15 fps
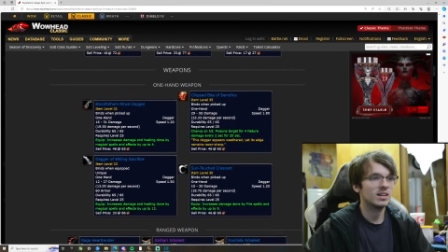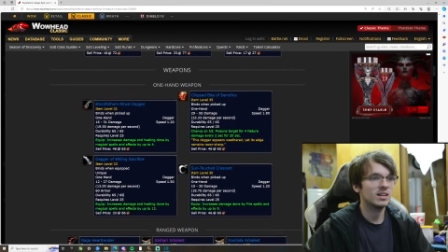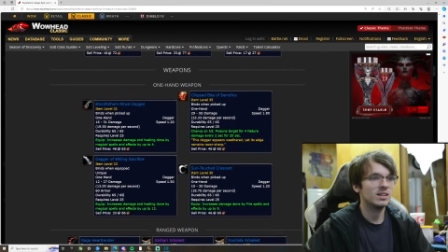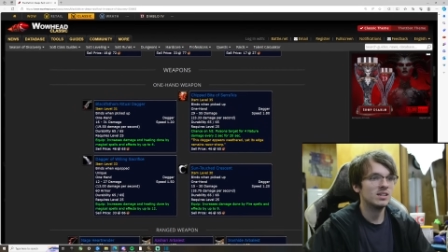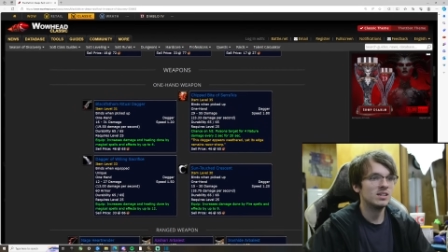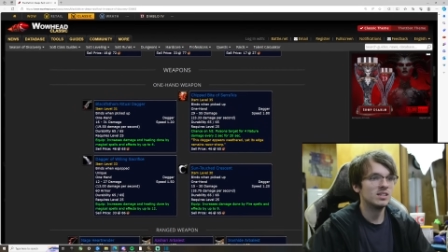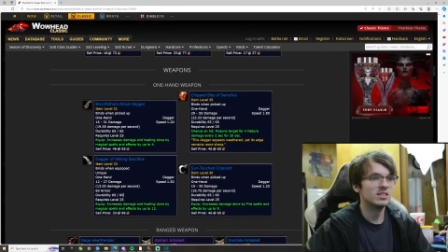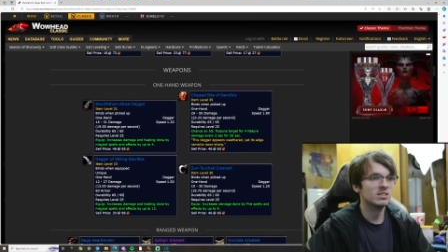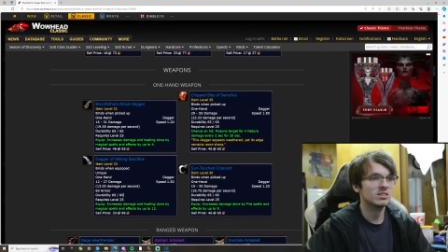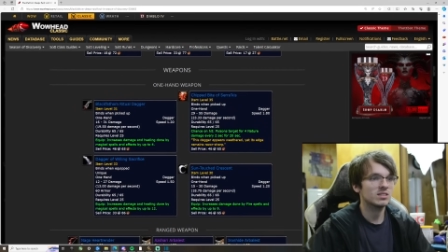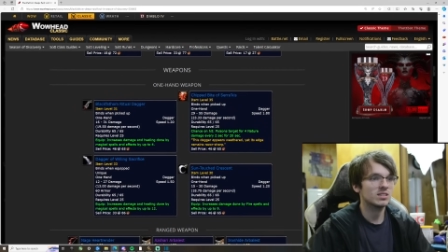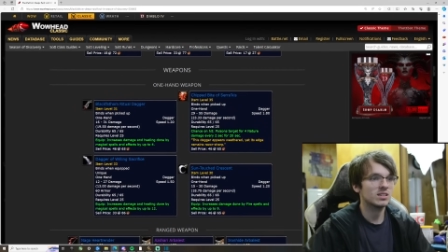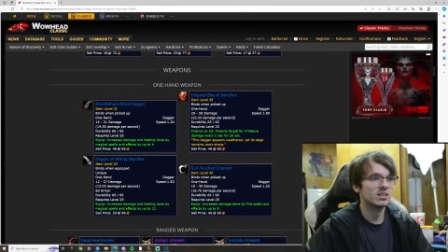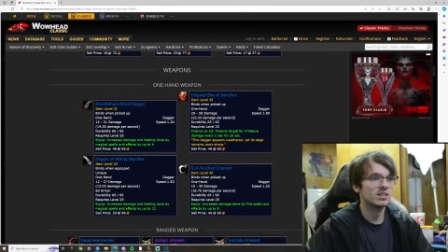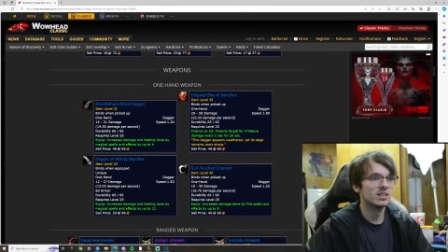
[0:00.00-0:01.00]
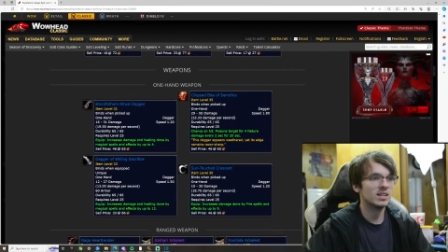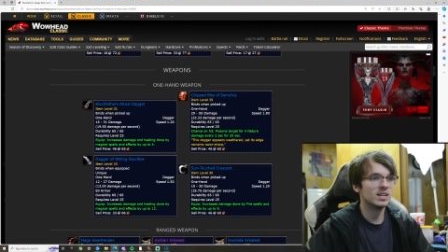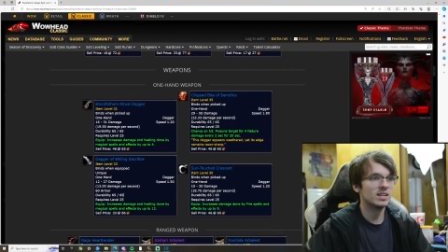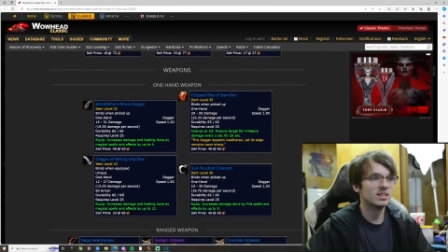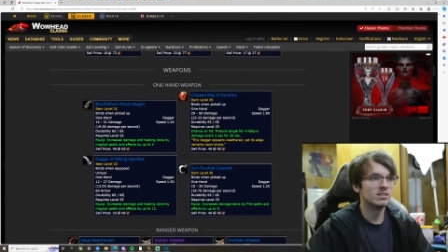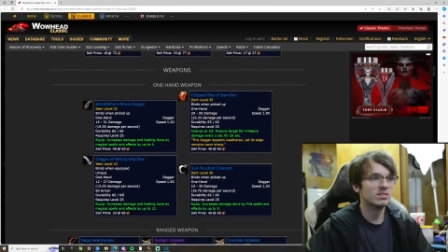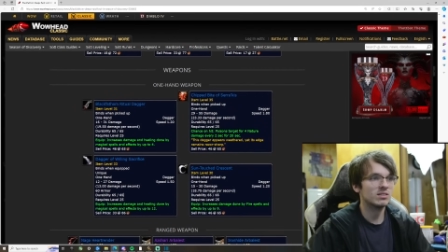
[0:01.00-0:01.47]
Uh, this looks like a
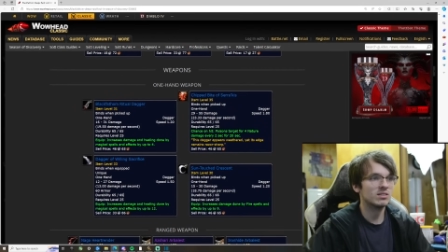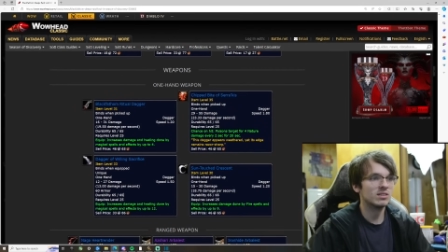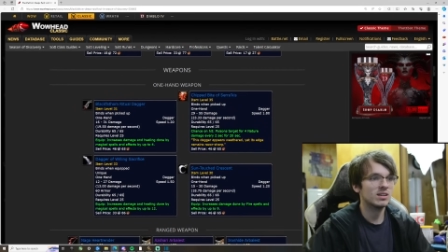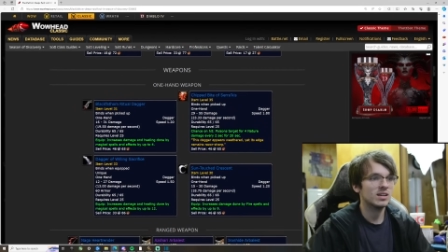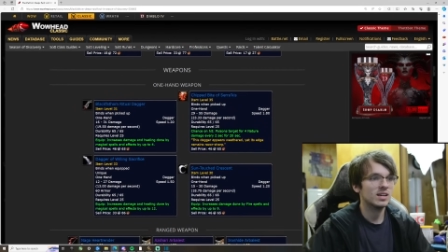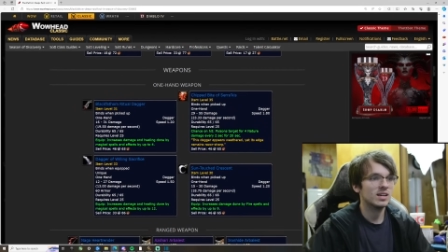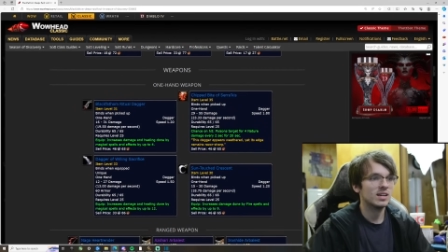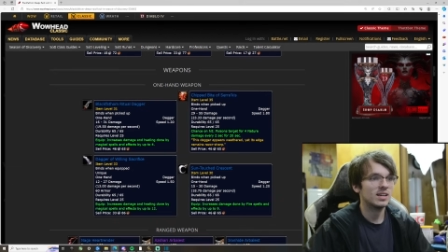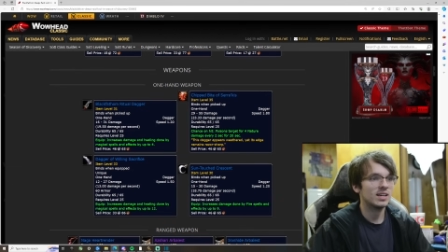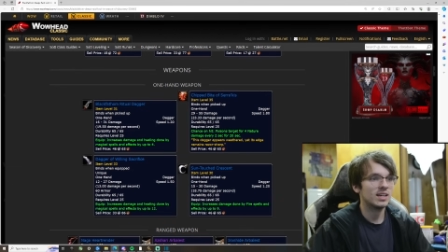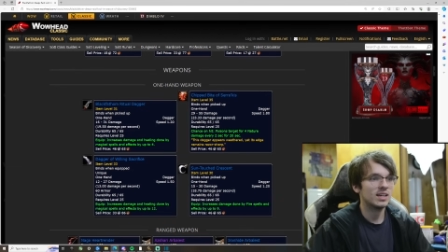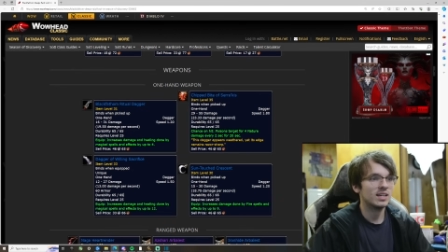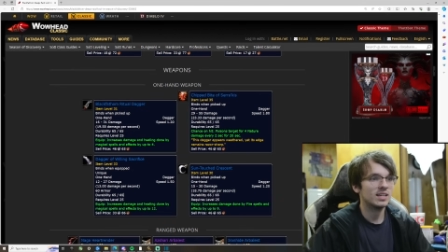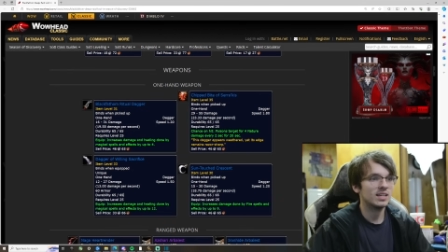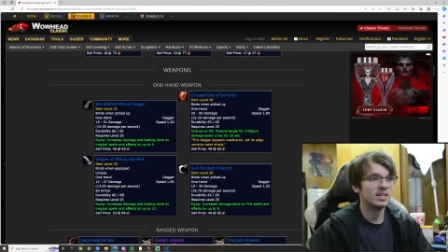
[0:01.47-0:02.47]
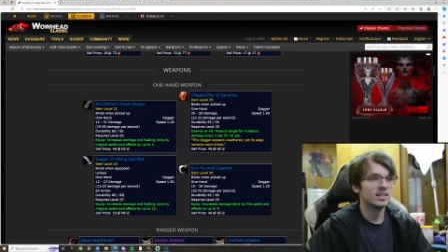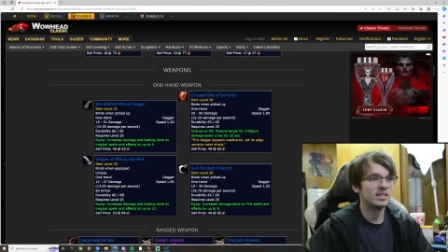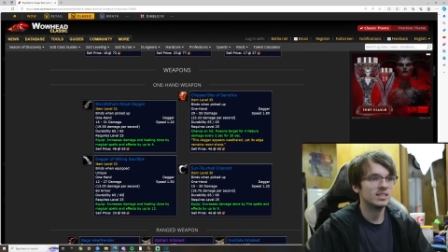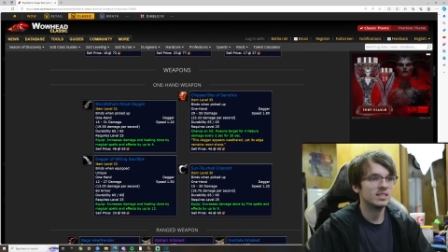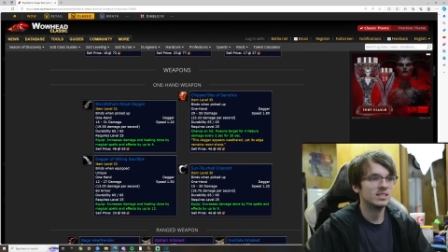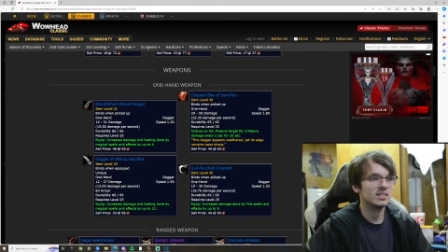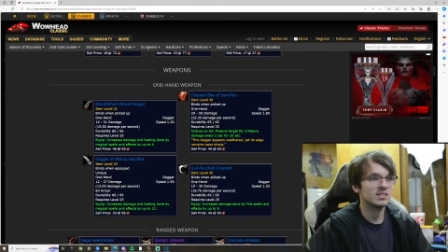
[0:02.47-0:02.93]
dagger, and it
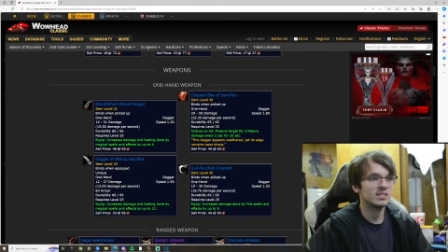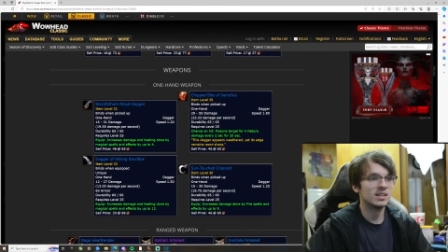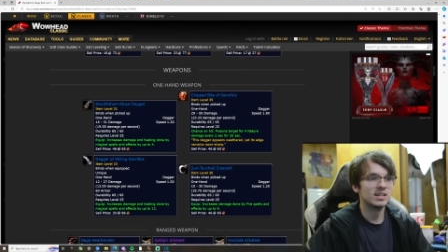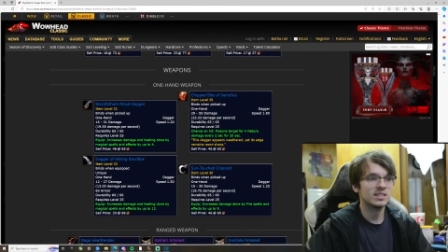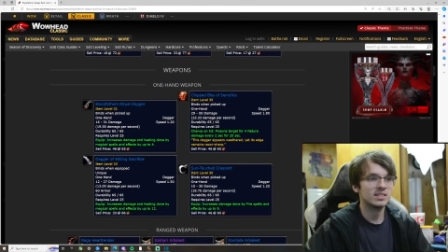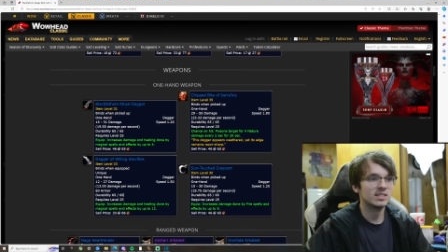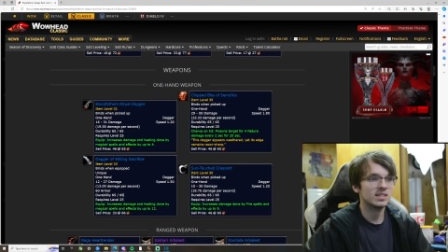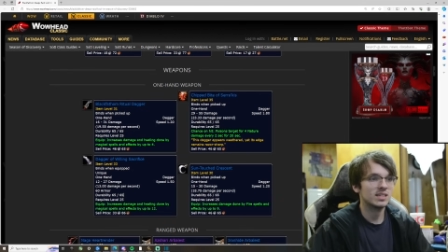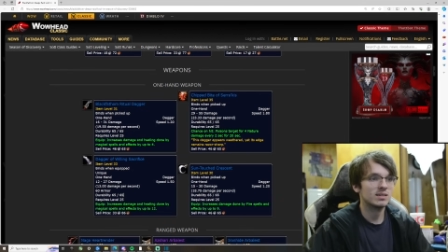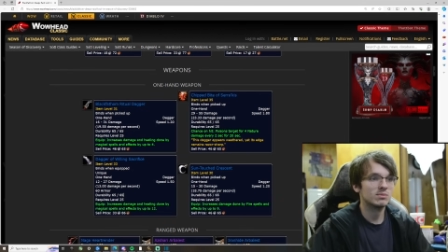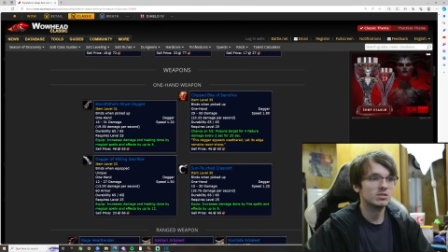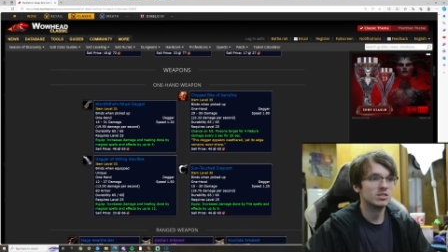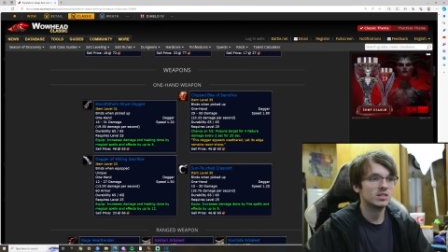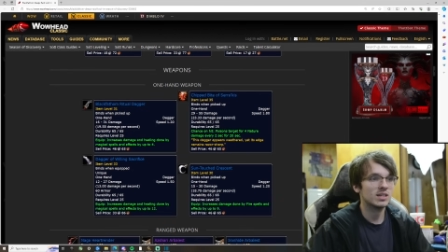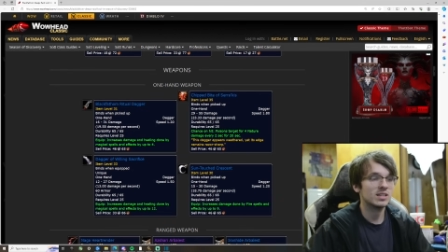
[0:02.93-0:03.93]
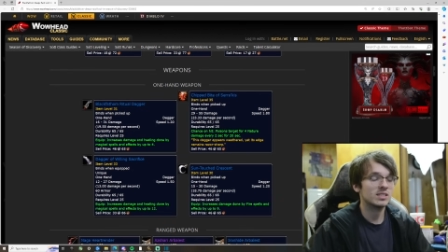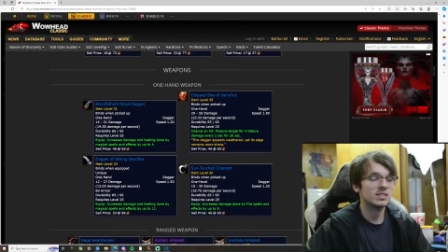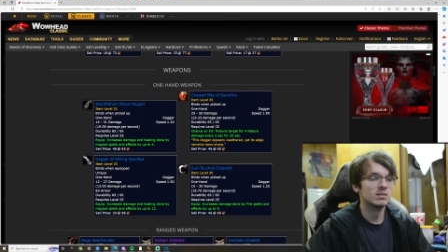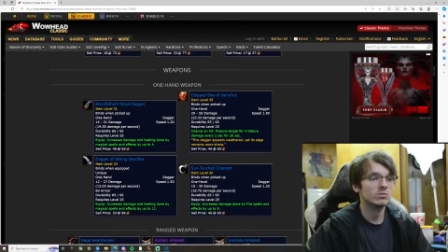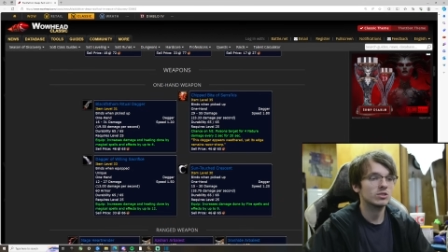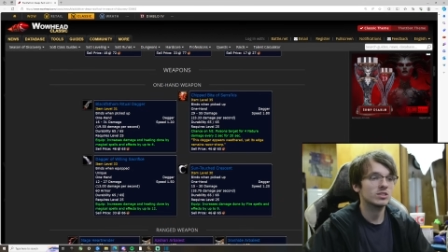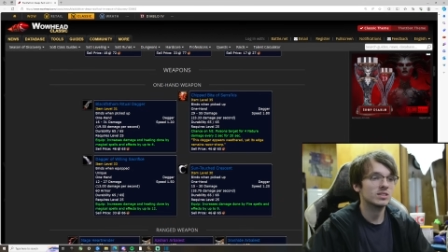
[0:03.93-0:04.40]
is 19 damage,
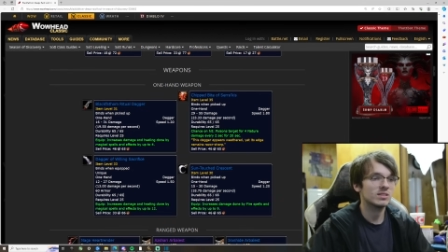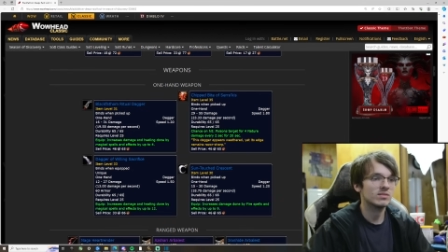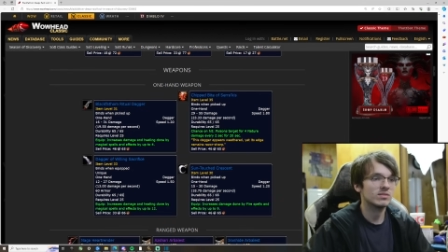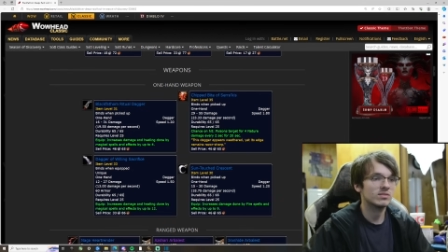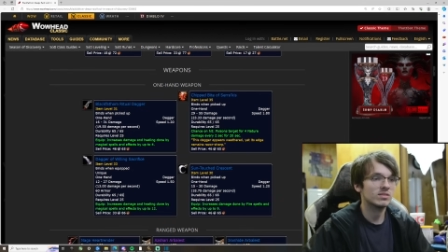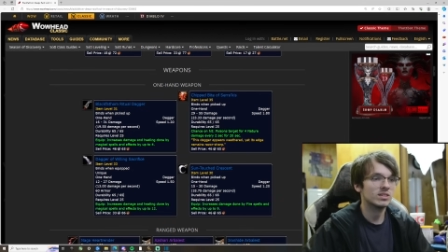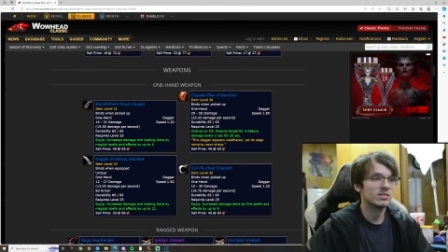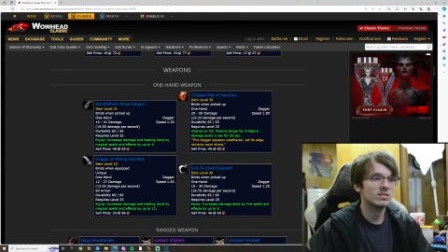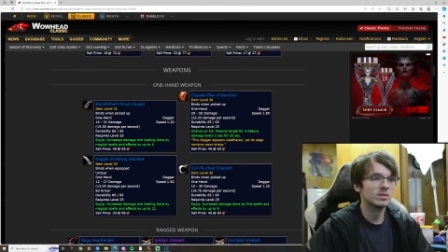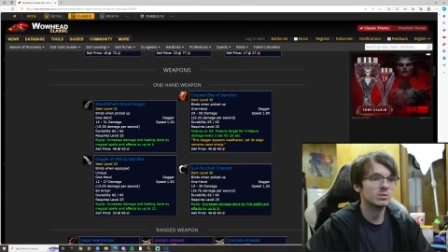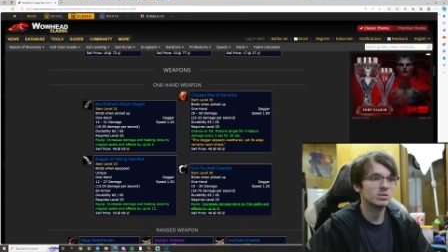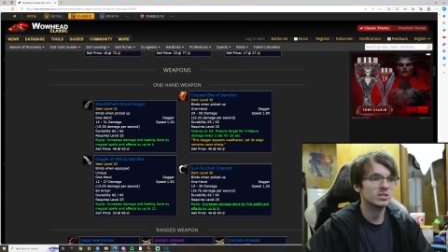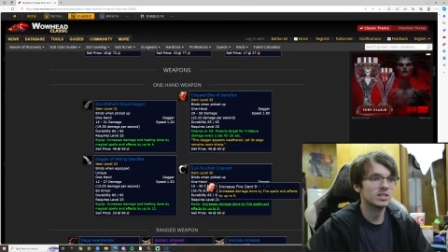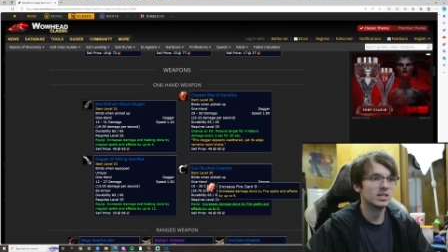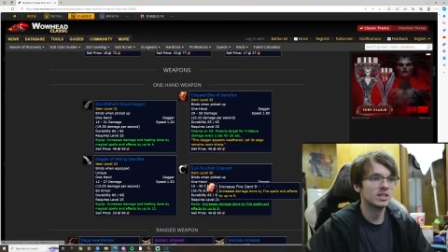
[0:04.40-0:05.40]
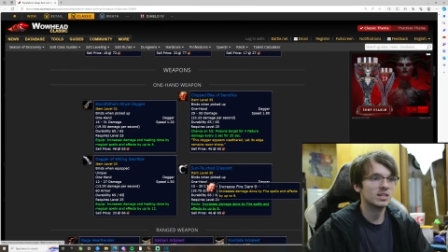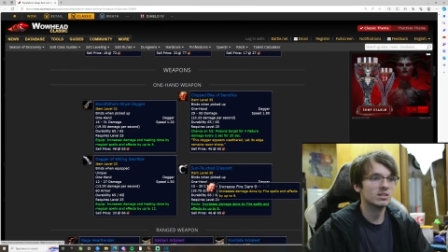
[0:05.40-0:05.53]
18.75 damage second.